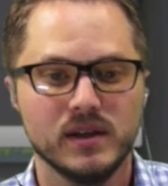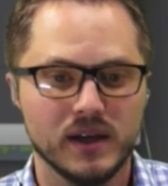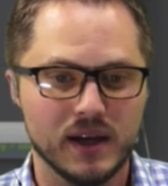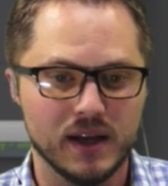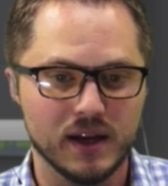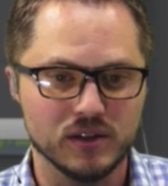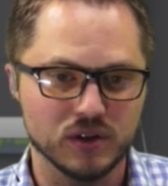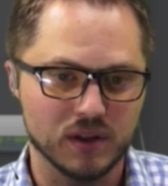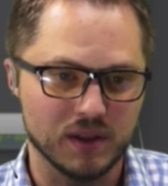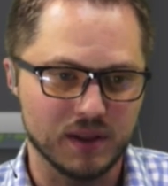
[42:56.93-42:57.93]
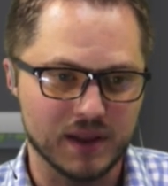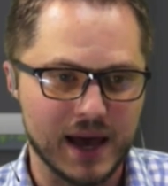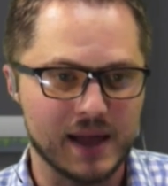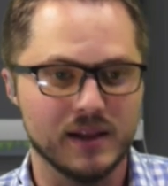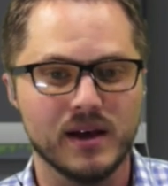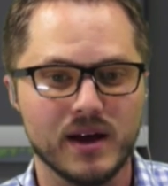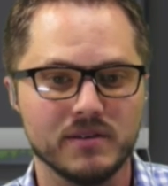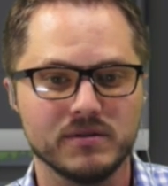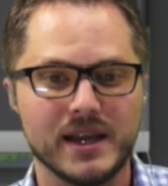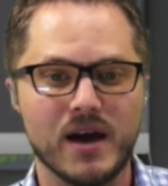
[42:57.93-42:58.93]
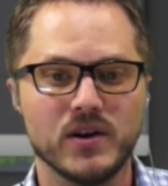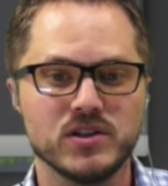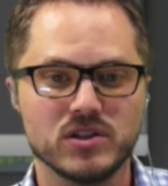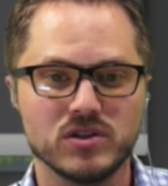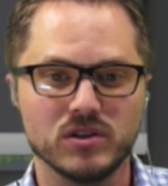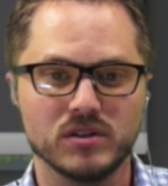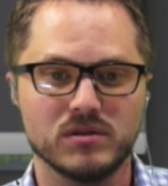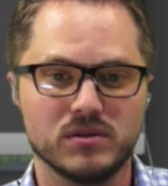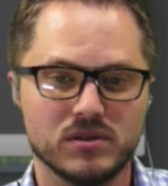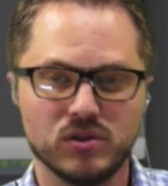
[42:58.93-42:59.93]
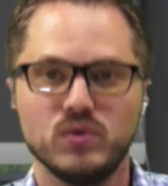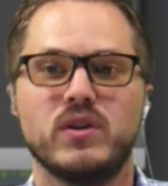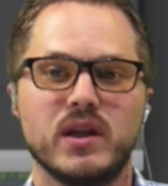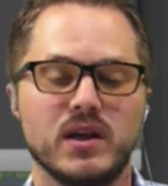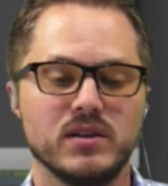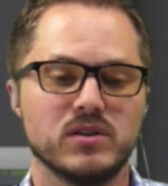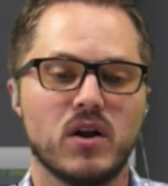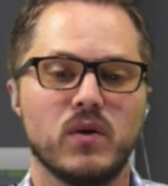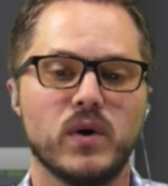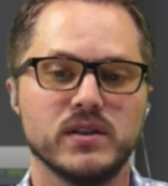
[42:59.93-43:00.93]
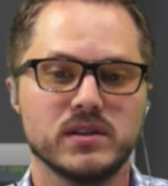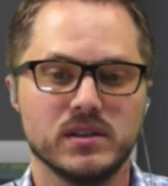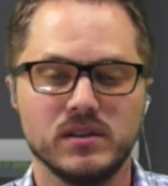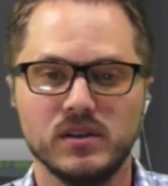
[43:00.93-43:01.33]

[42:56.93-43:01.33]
and I took that live. Now I just took 2 things all at once. And